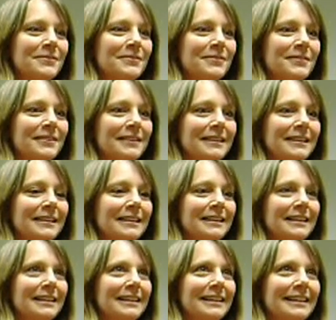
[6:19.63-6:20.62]
All right.
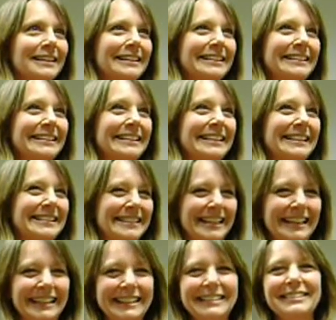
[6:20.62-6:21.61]
Thank you again for
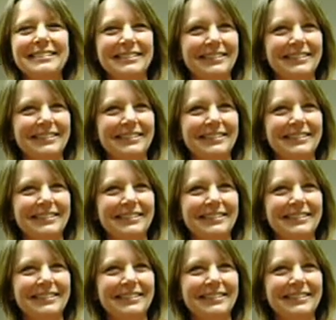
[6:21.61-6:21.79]
your time.